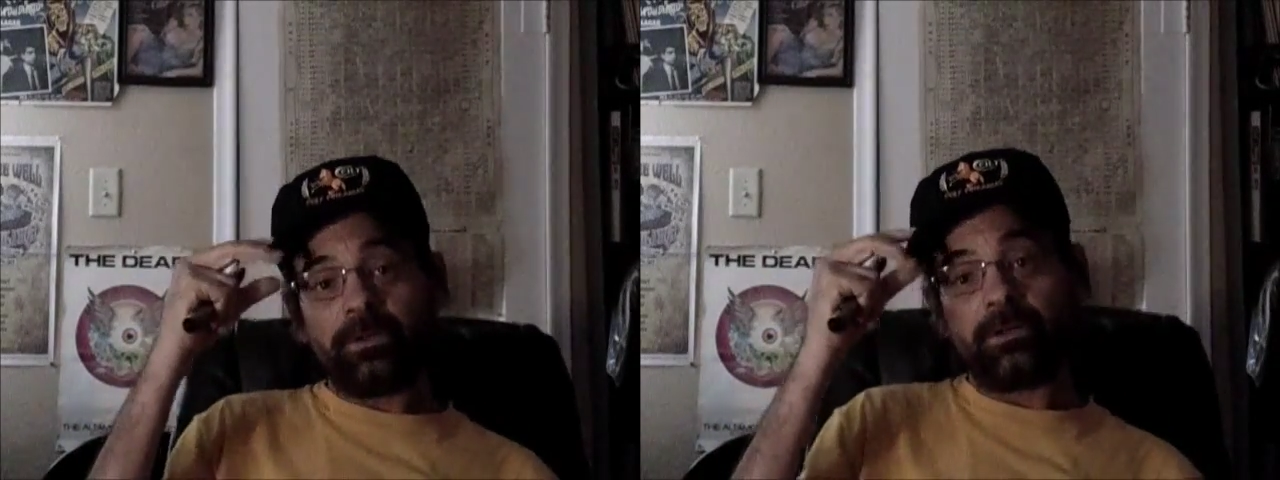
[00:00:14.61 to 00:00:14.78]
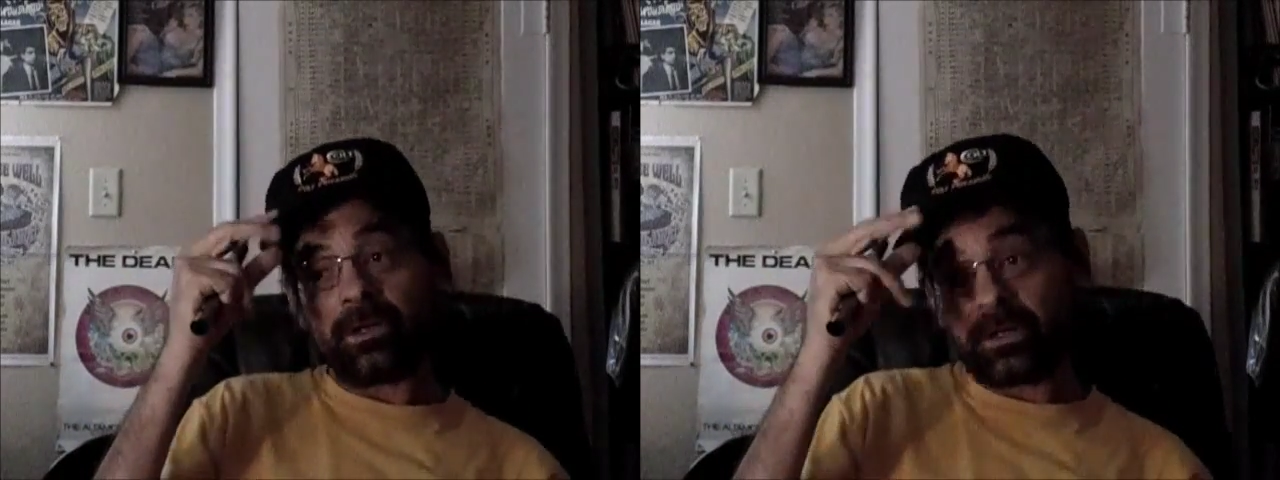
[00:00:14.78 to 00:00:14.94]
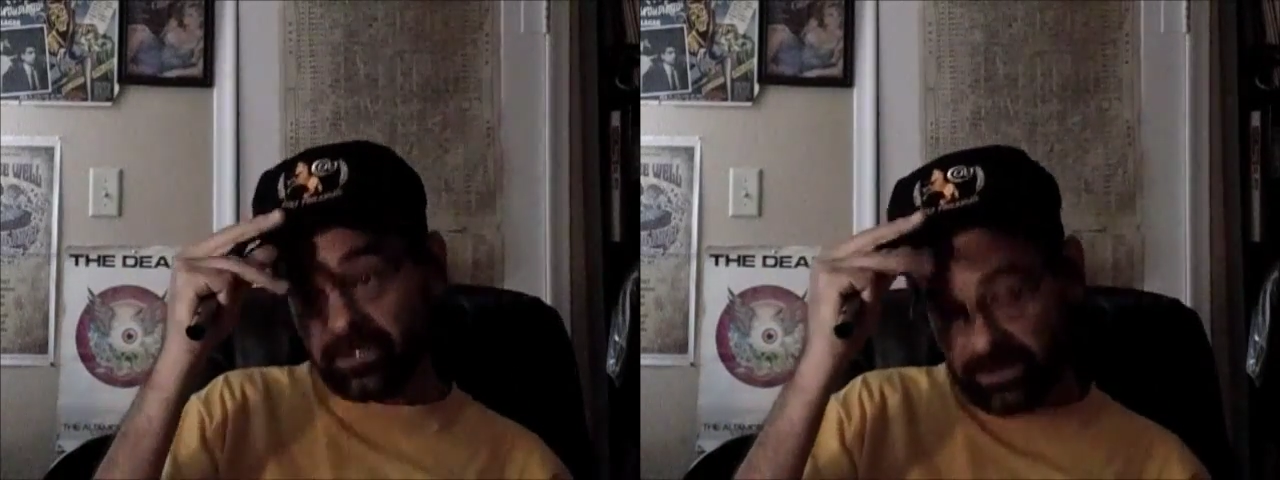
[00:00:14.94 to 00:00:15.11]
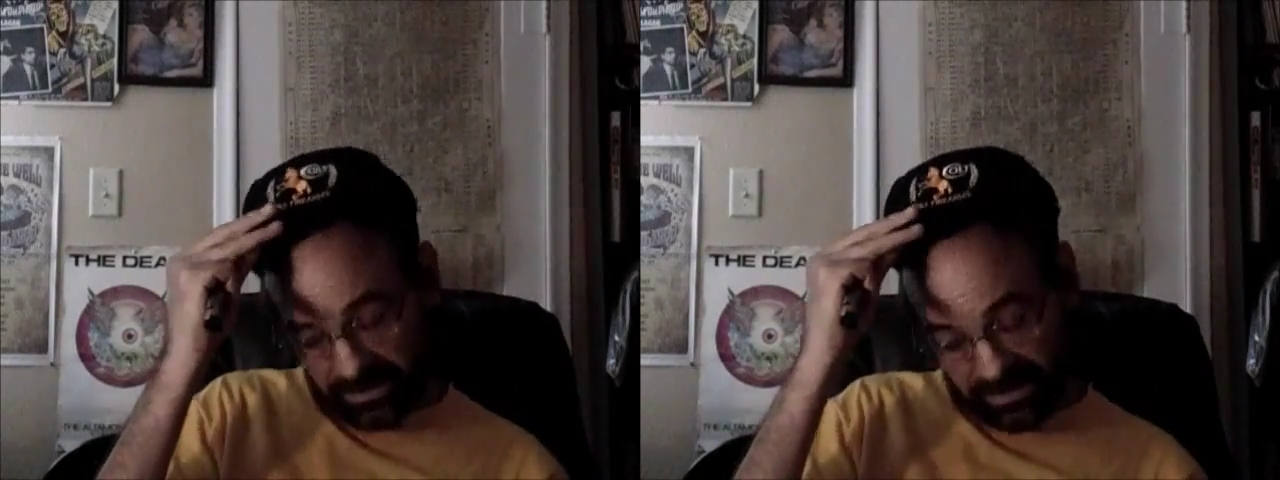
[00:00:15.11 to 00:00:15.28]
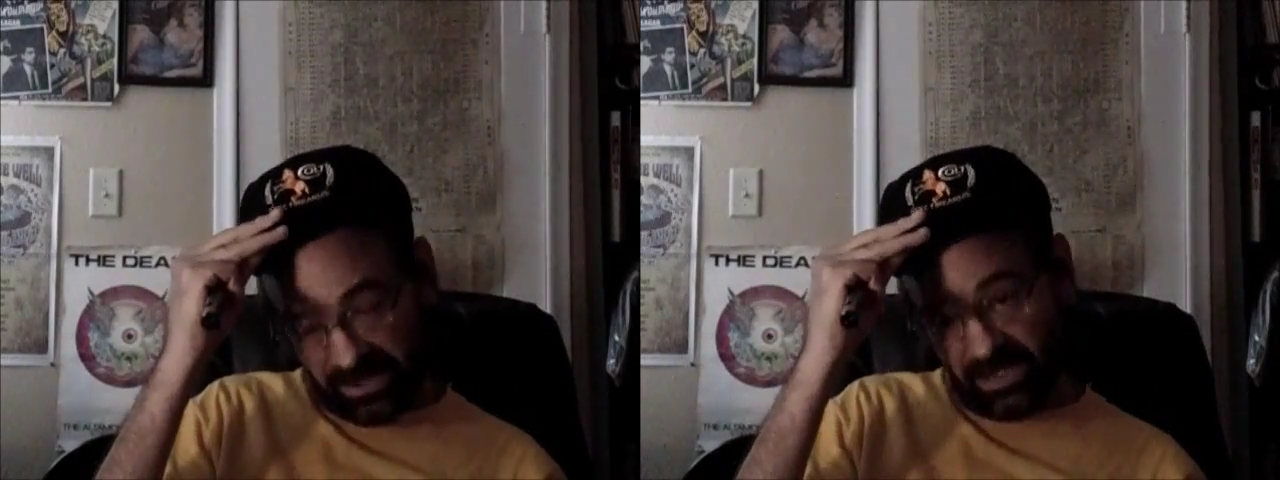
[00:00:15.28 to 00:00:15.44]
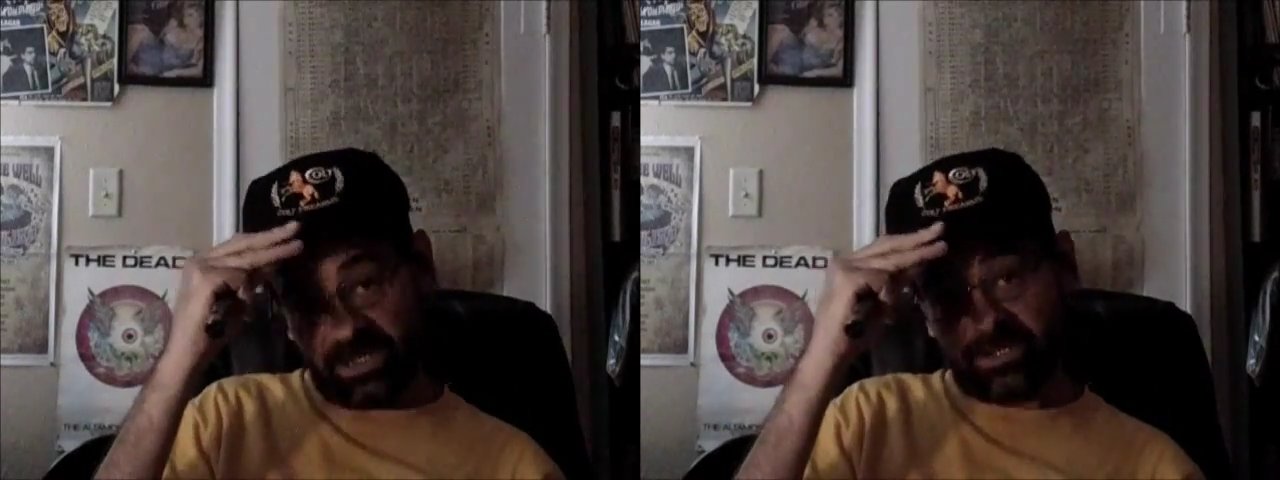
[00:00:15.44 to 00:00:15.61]
here on
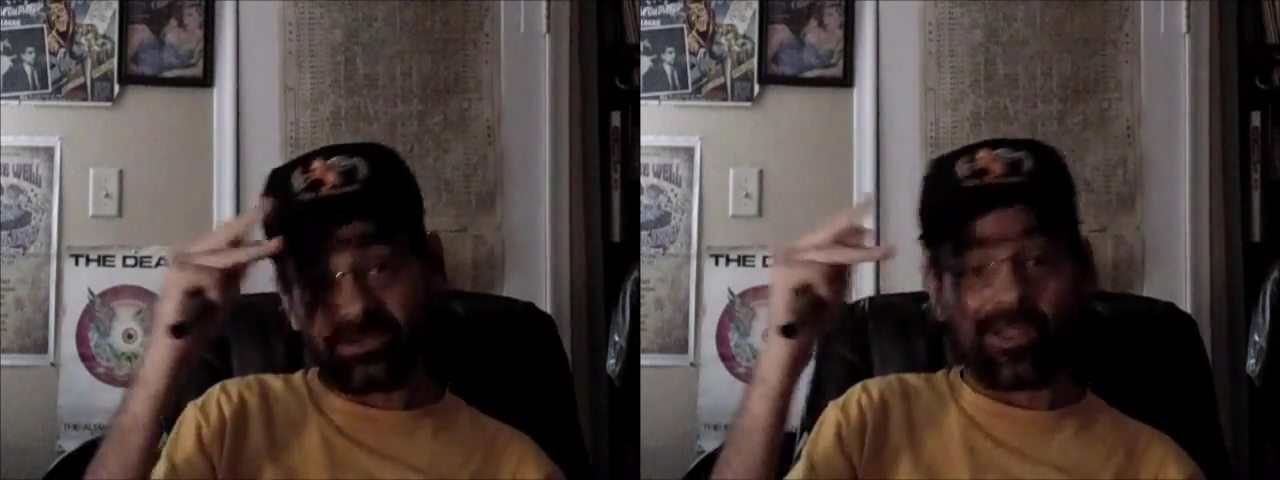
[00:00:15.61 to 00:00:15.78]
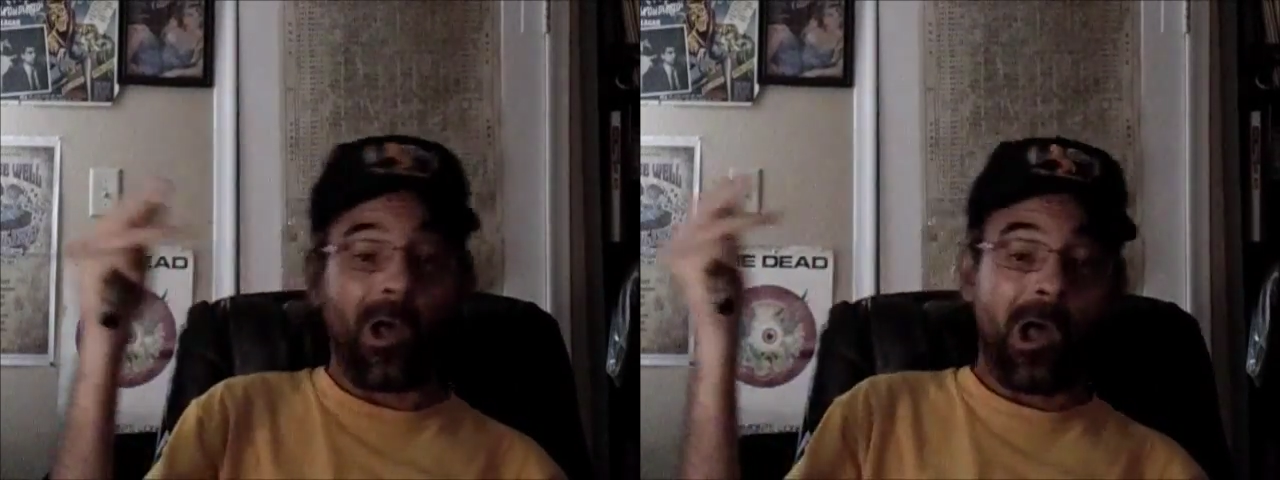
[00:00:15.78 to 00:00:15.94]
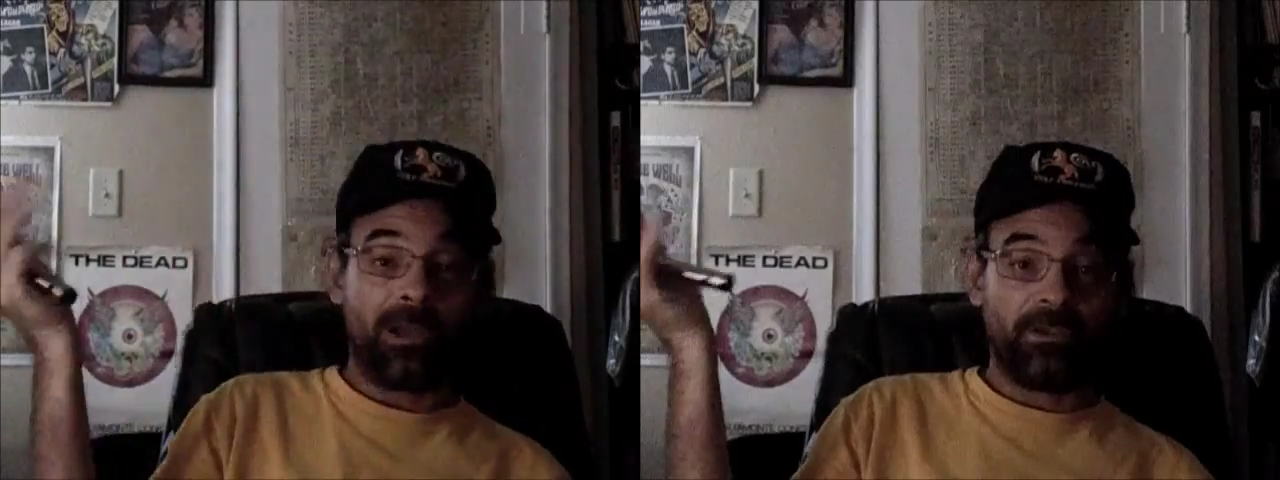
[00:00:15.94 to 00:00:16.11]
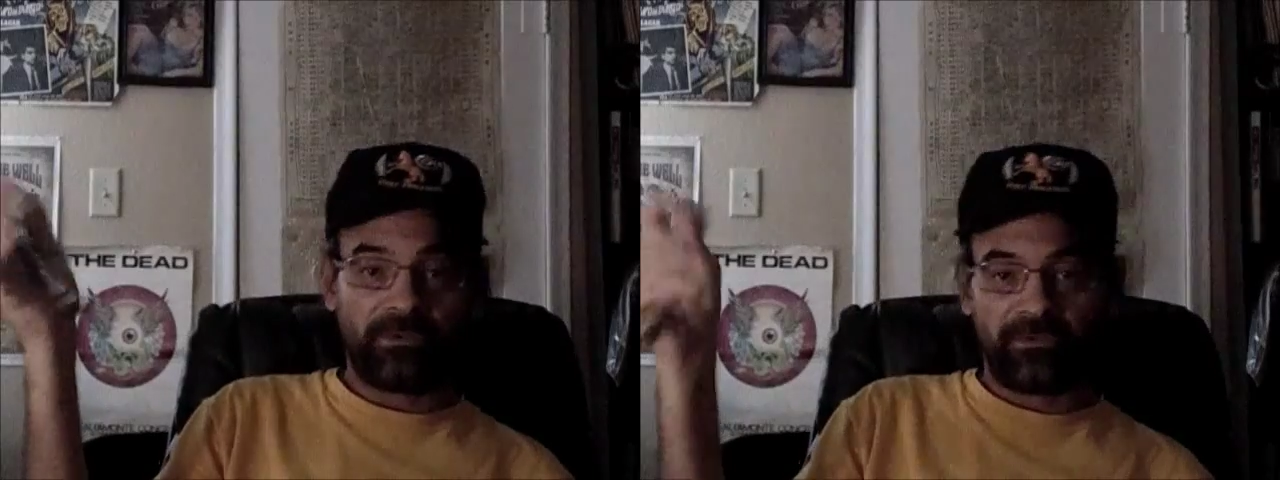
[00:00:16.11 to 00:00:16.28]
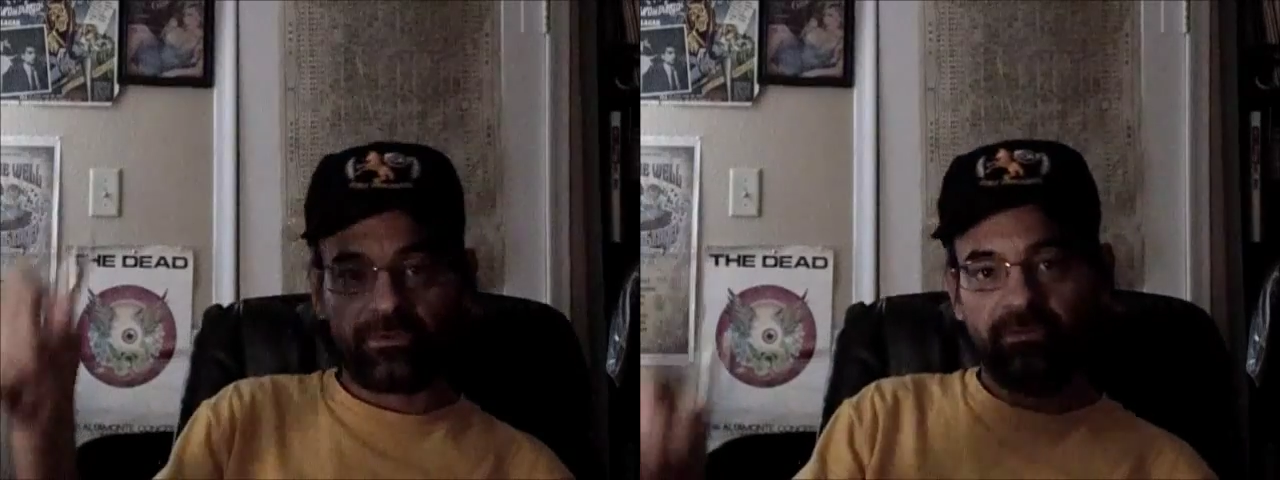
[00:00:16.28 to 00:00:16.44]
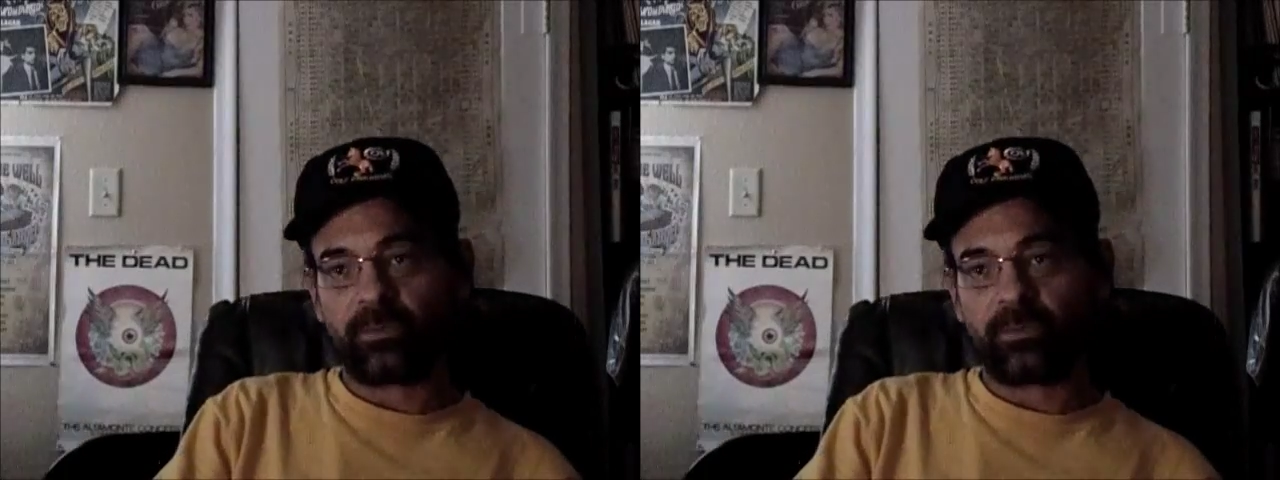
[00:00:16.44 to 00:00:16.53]
gun laws.